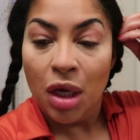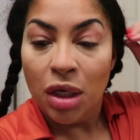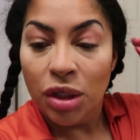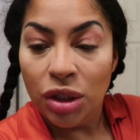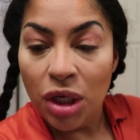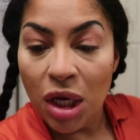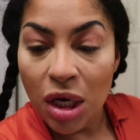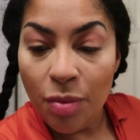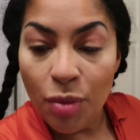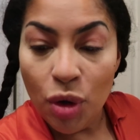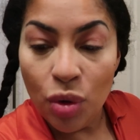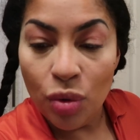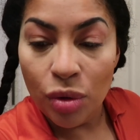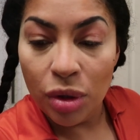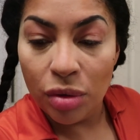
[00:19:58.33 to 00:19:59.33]
she in the
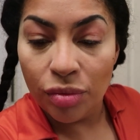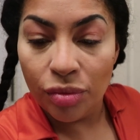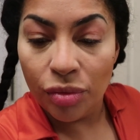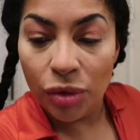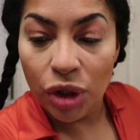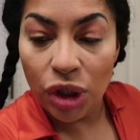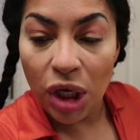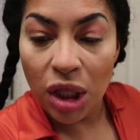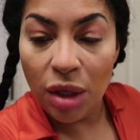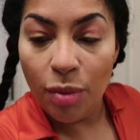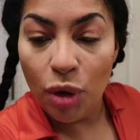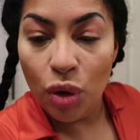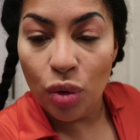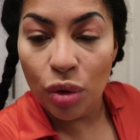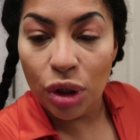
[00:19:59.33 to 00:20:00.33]
mood. She in the
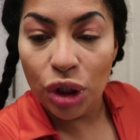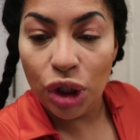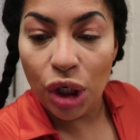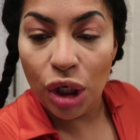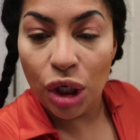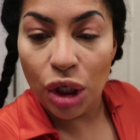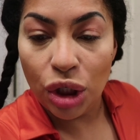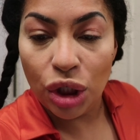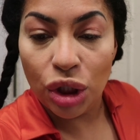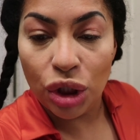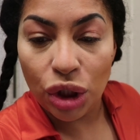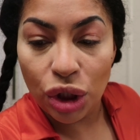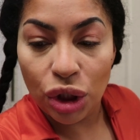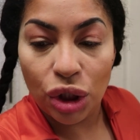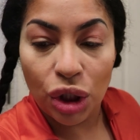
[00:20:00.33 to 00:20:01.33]
mood. She
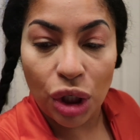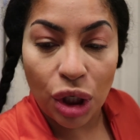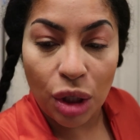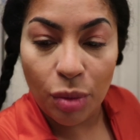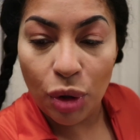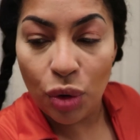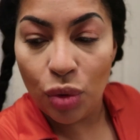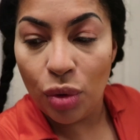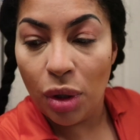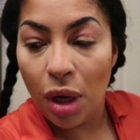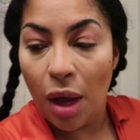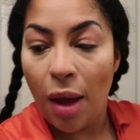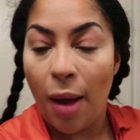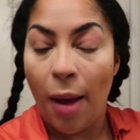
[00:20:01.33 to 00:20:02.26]
in the mood.